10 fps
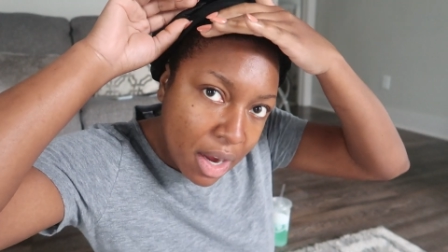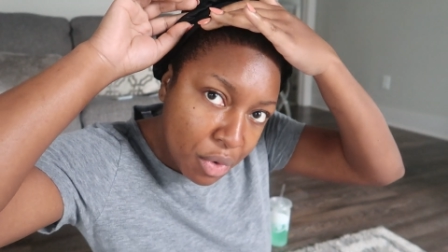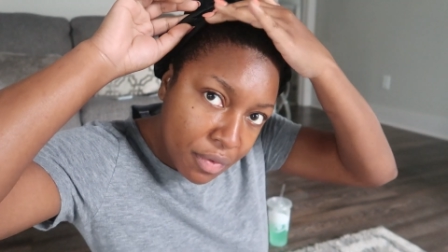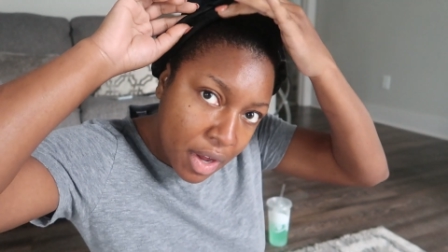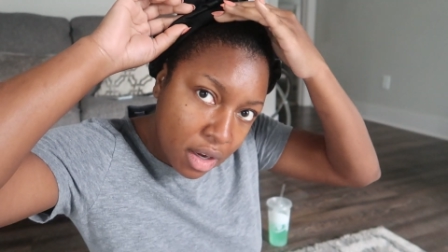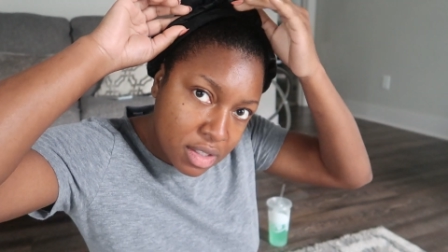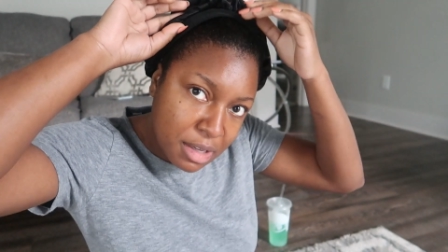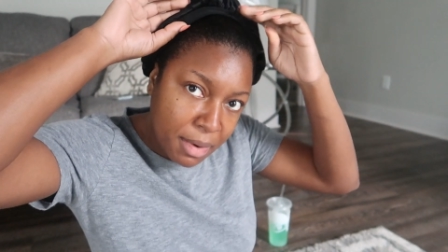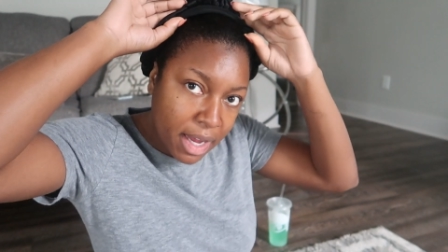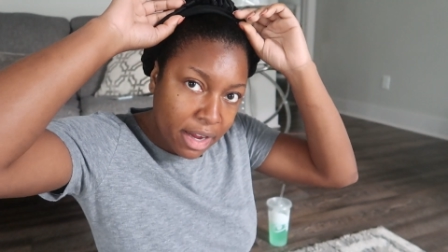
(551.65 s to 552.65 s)
I don't know if y'all can
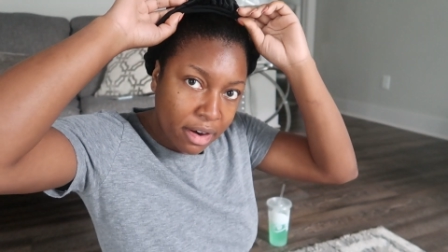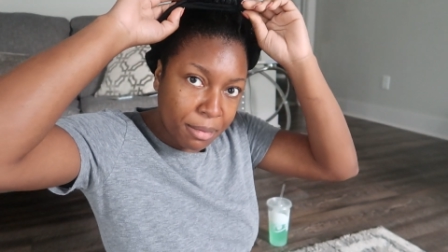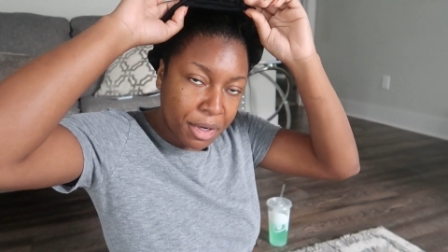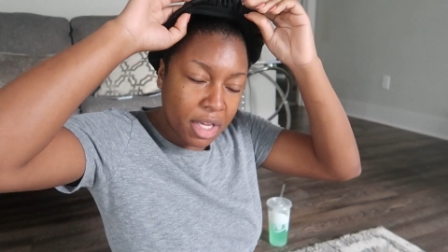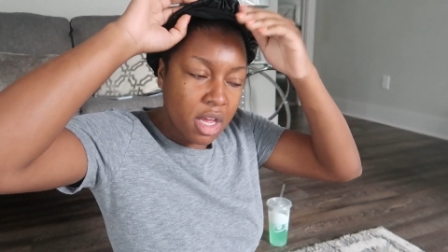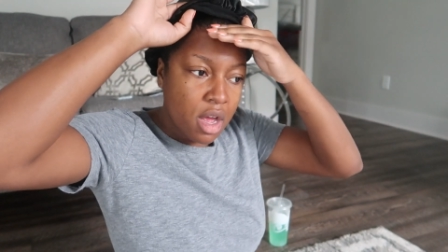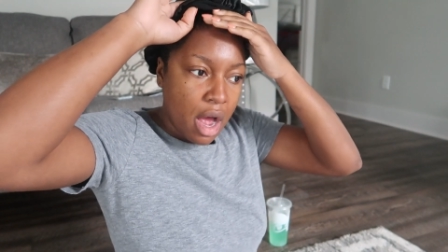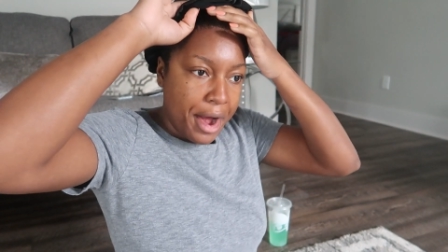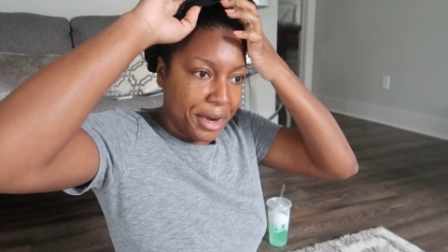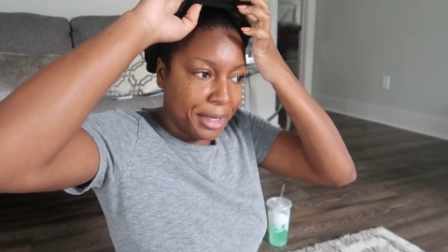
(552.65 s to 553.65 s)
see my hair, but
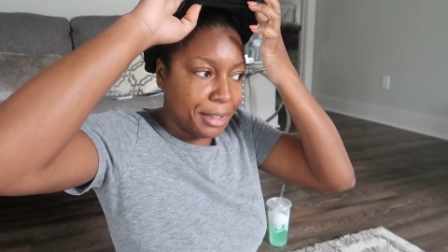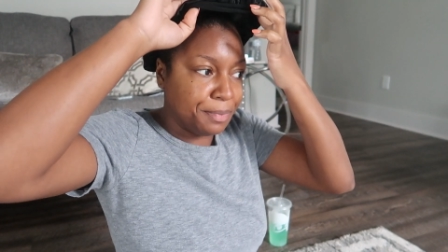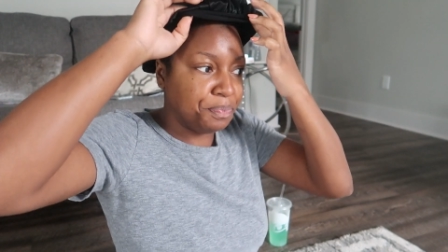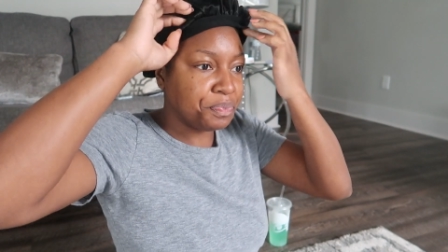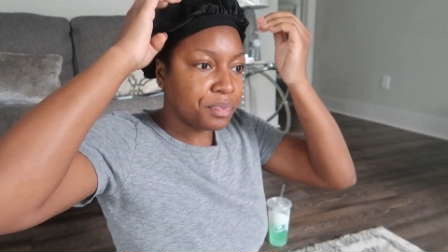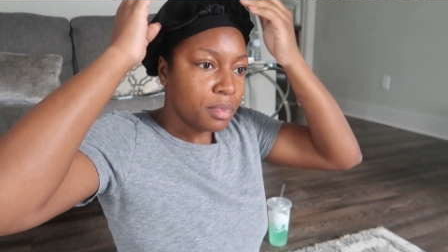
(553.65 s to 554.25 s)
um,